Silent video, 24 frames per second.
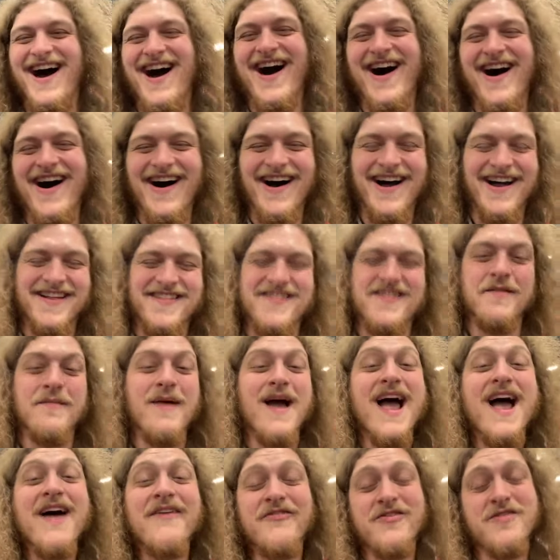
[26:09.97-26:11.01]
Awesome.
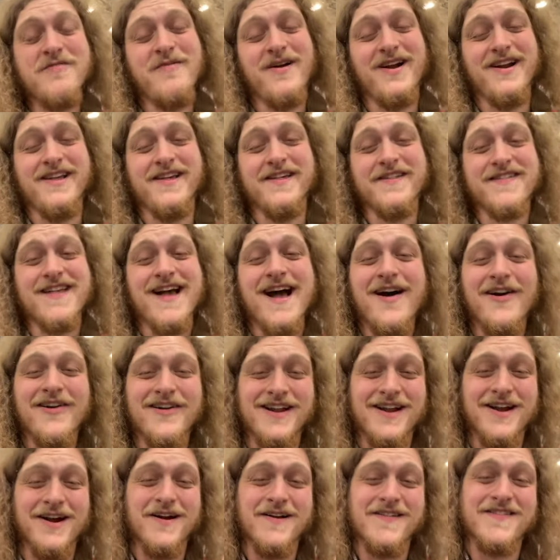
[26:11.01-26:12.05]
Everybody is out
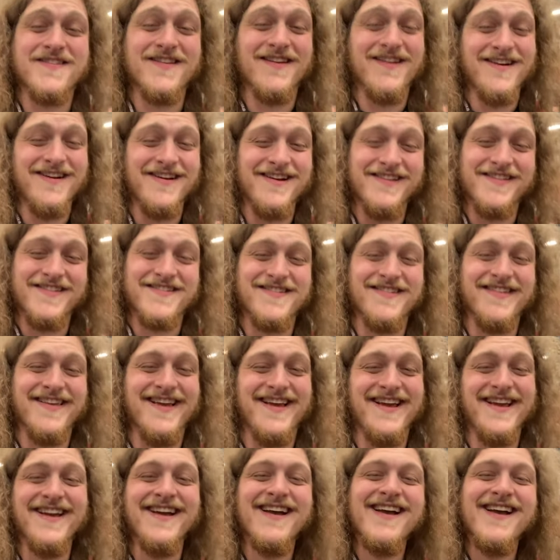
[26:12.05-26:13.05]
here, seriously.